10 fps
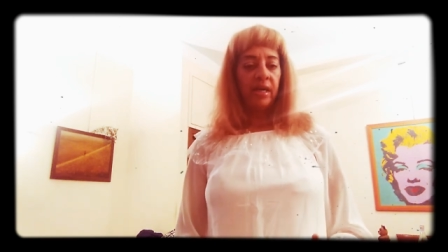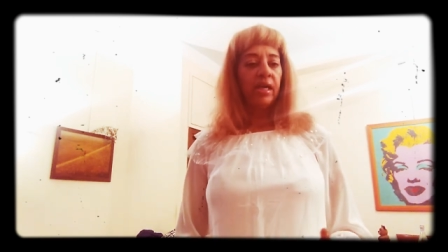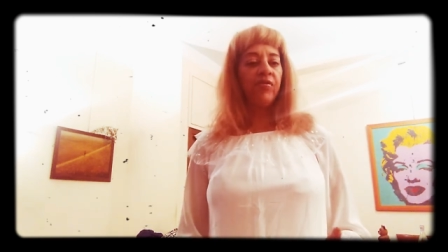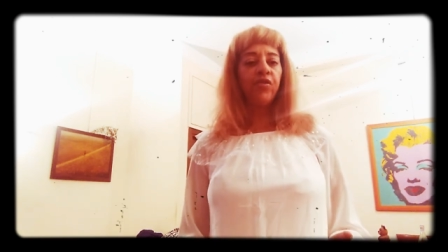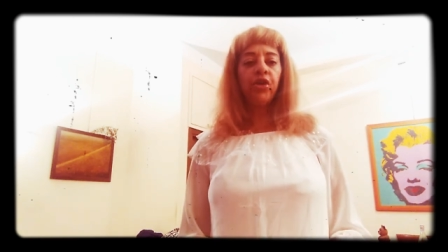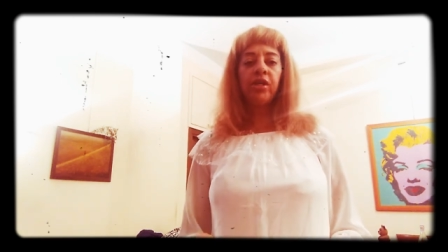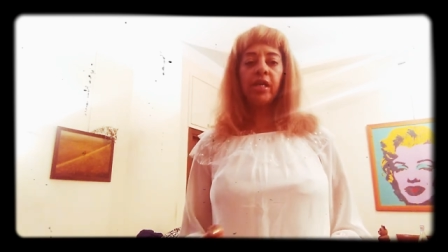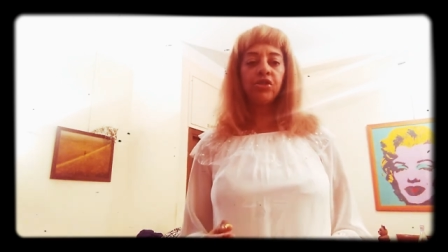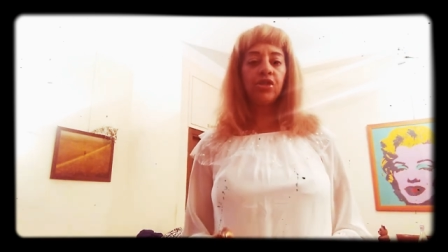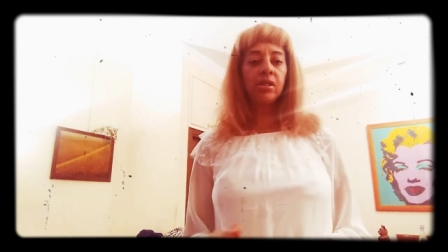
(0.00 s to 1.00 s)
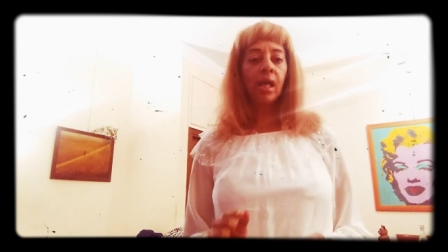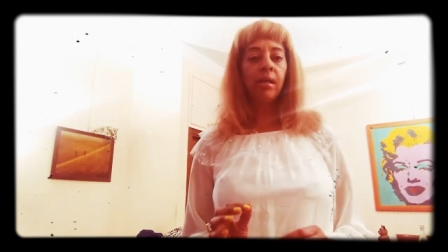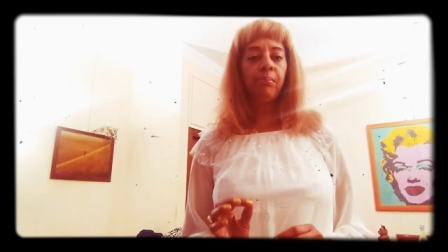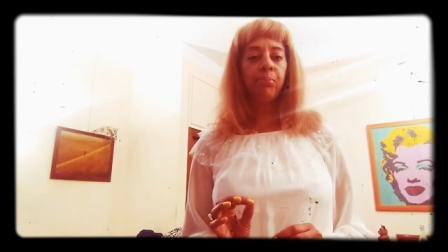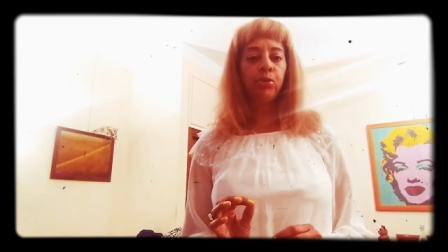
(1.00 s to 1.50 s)
if you're not just
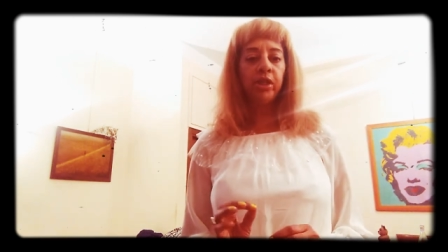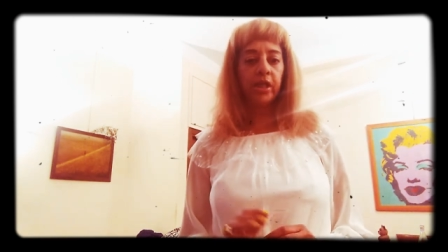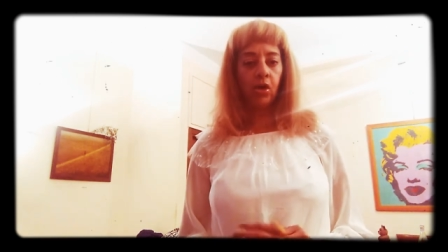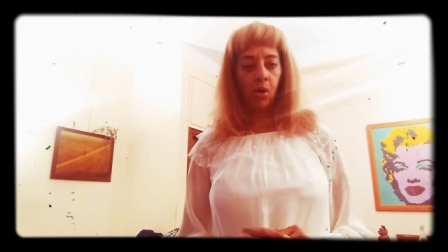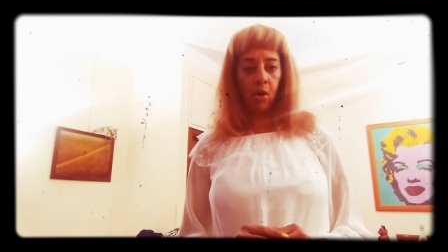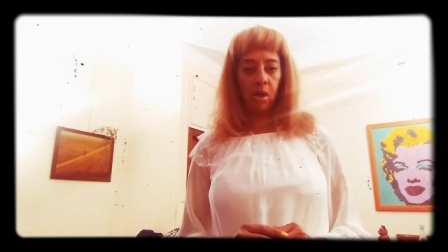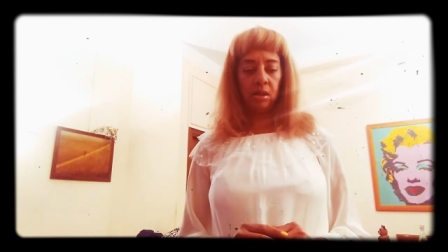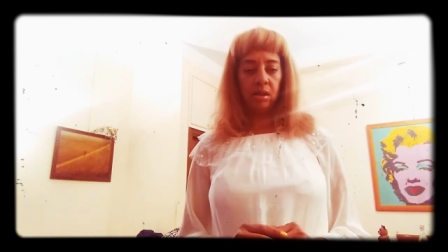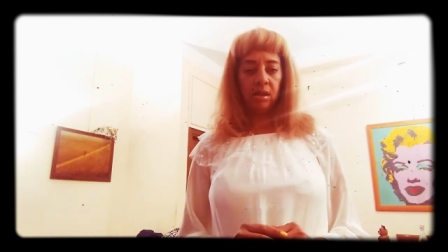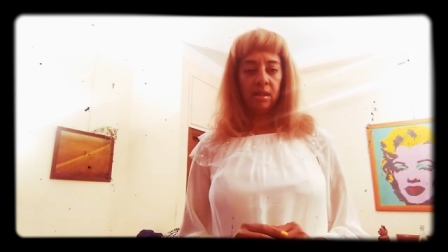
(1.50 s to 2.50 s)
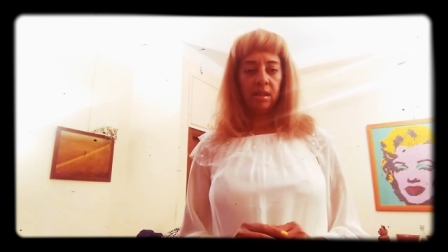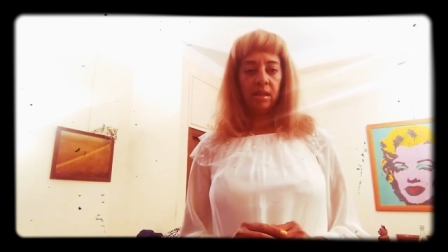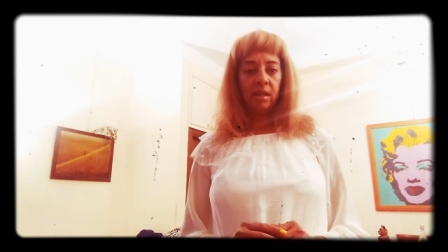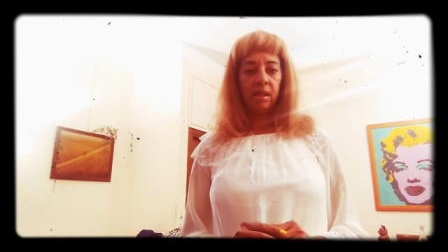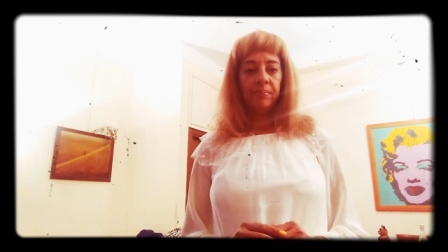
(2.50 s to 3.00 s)
booty call,
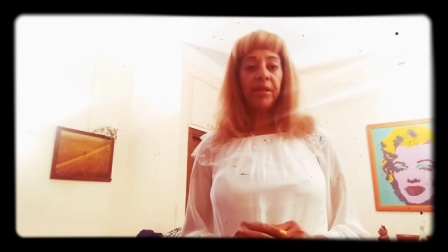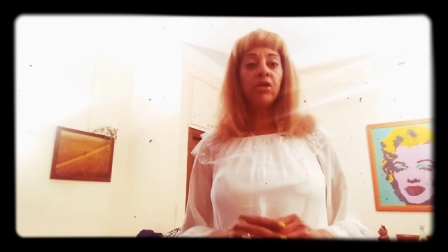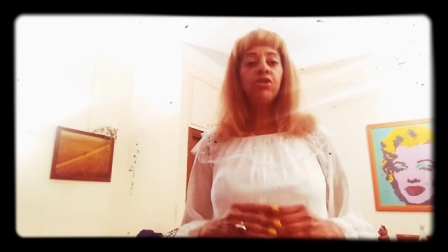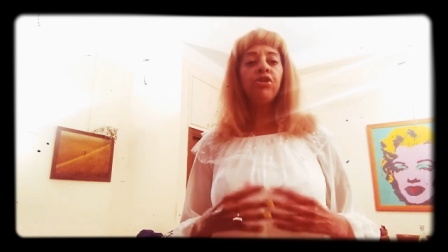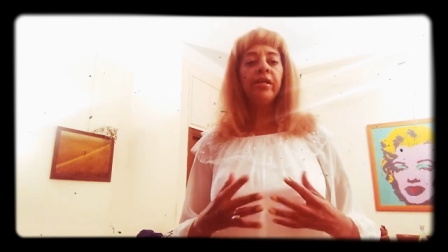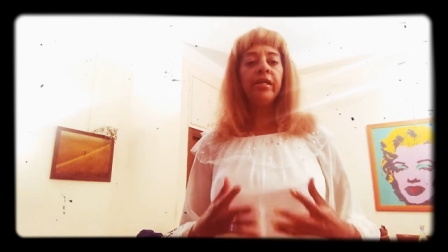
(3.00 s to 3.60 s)
because you're